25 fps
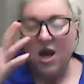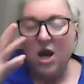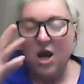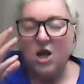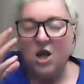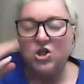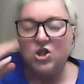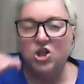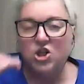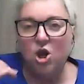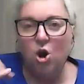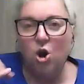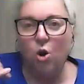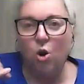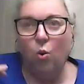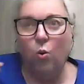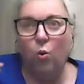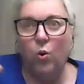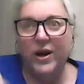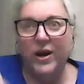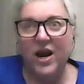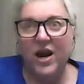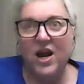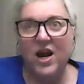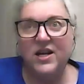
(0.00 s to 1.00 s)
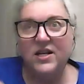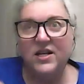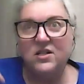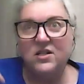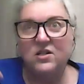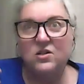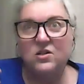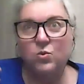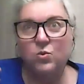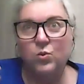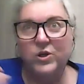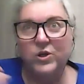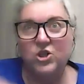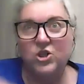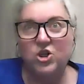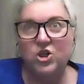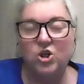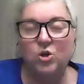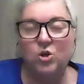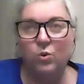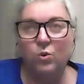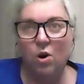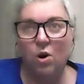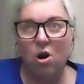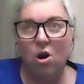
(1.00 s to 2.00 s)
So when I, when you
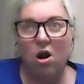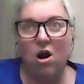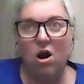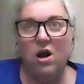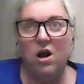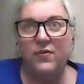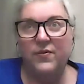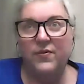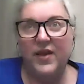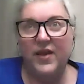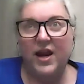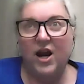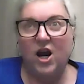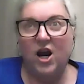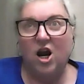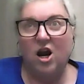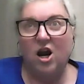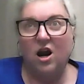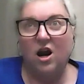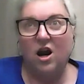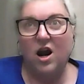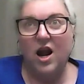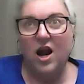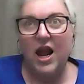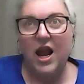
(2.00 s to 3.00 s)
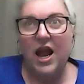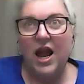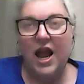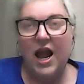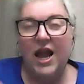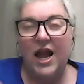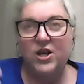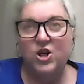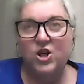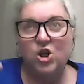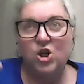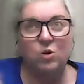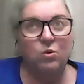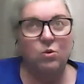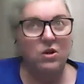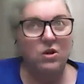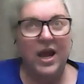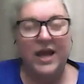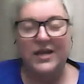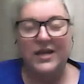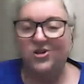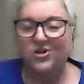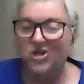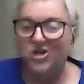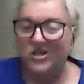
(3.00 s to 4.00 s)
were on there and you were
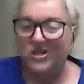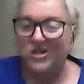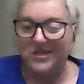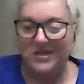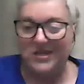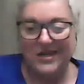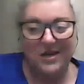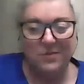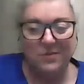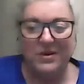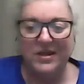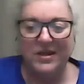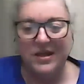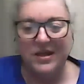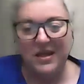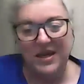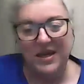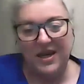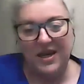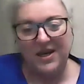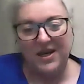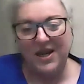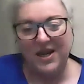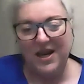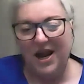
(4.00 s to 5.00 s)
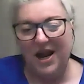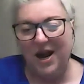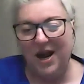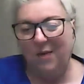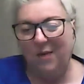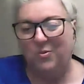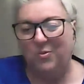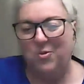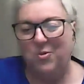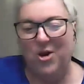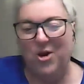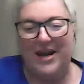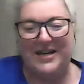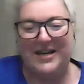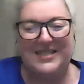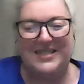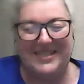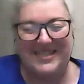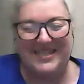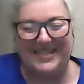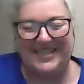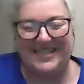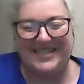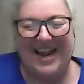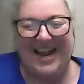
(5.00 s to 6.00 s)
like, just give me the link, I'm ready to
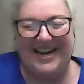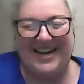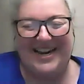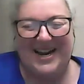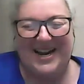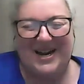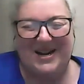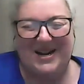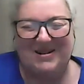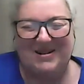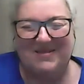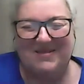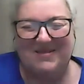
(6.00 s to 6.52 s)
sign up.